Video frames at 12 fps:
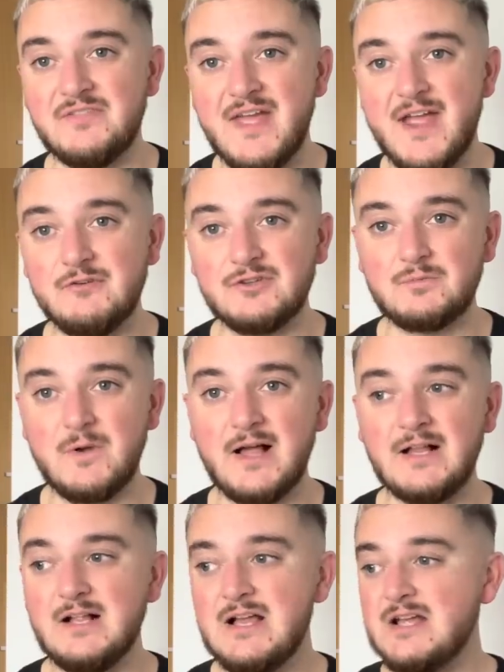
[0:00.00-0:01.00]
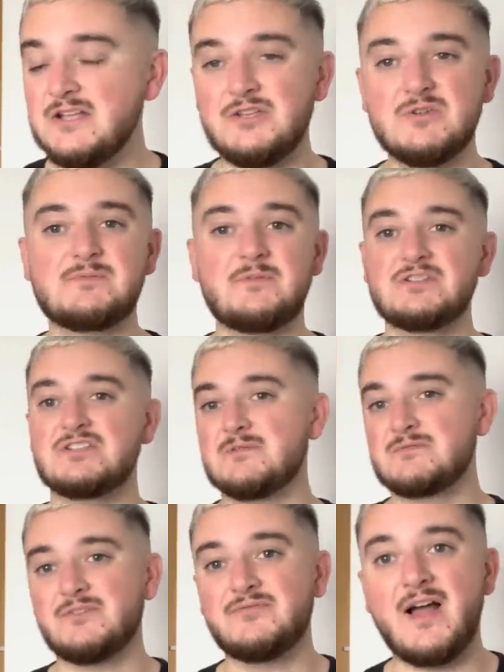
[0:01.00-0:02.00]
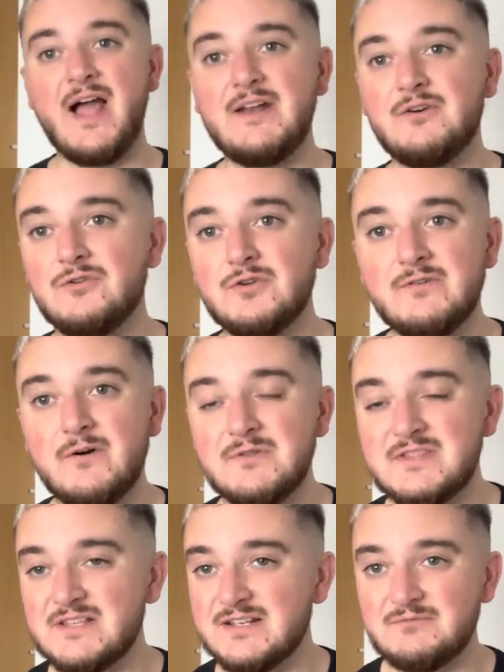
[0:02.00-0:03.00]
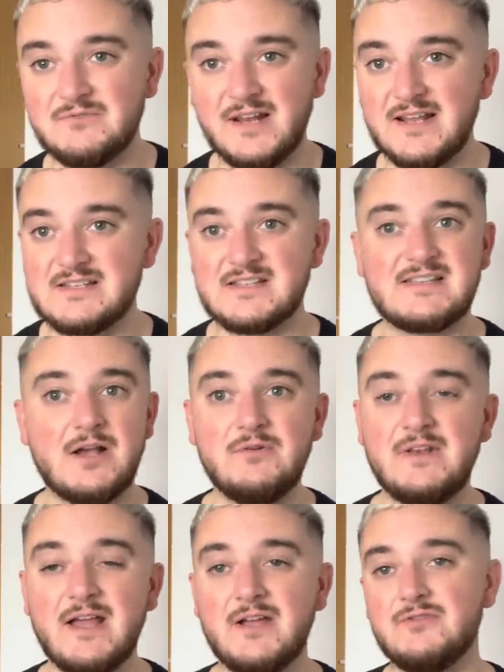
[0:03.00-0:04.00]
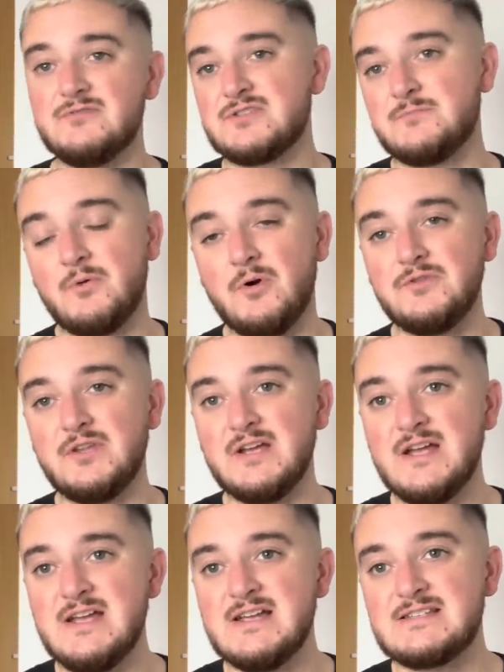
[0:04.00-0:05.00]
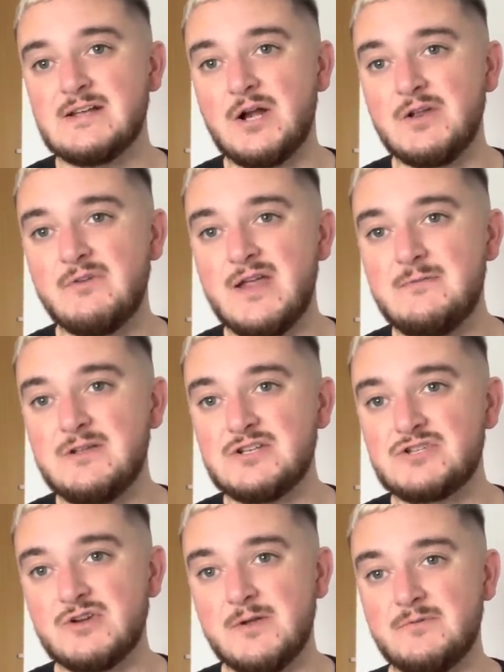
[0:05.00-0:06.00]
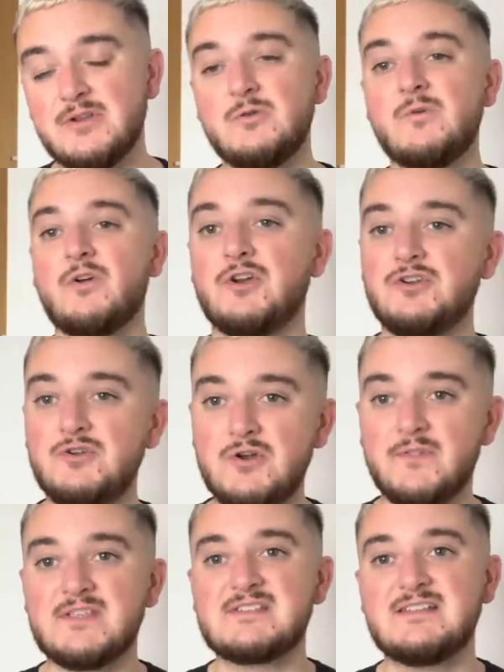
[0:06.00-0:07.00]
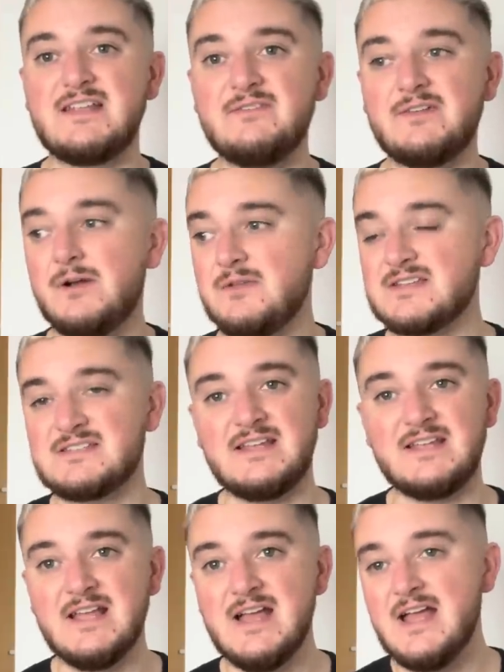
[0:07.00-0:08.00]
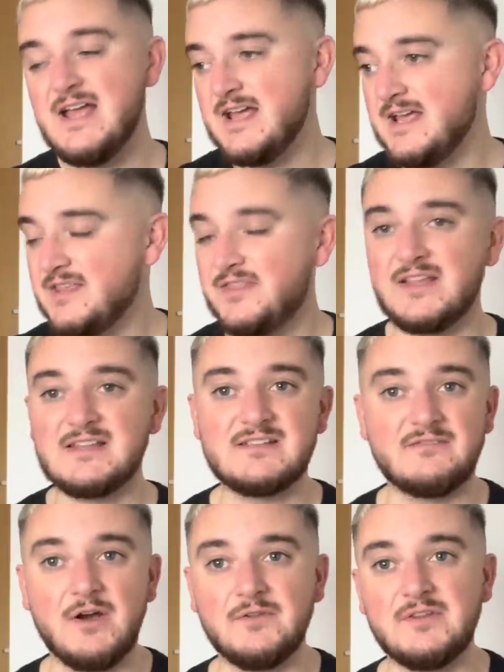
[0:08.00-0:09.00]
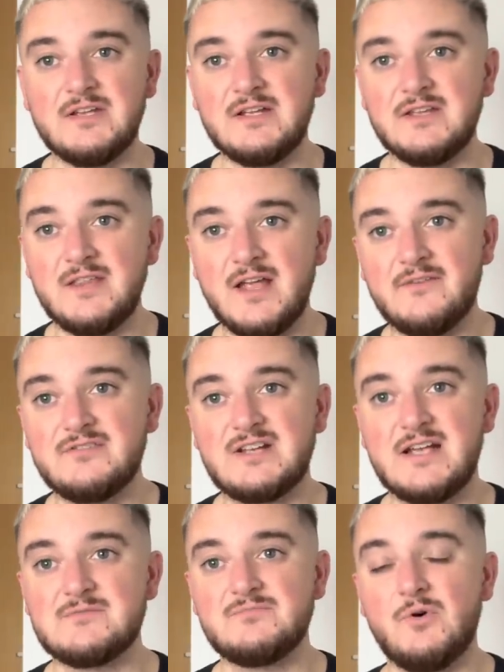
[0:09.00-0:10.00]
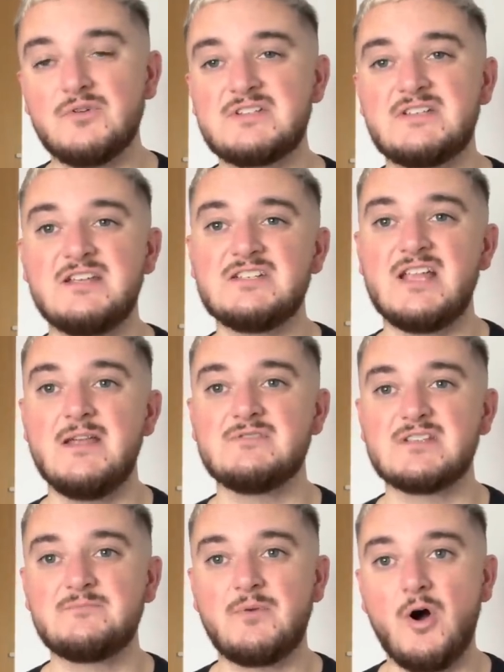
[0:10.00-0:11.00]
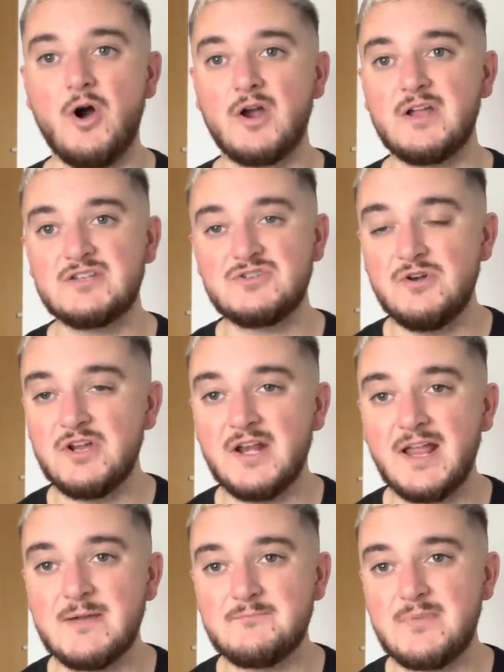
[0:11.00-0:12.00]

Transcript: there as well. New sponsorships are flying all over with the likes of Saudi, who supported the Saudi Arabian trip. You know, we've Noon on the sleeve now. You see things around the advertising board at St. James's Park. It's only going to get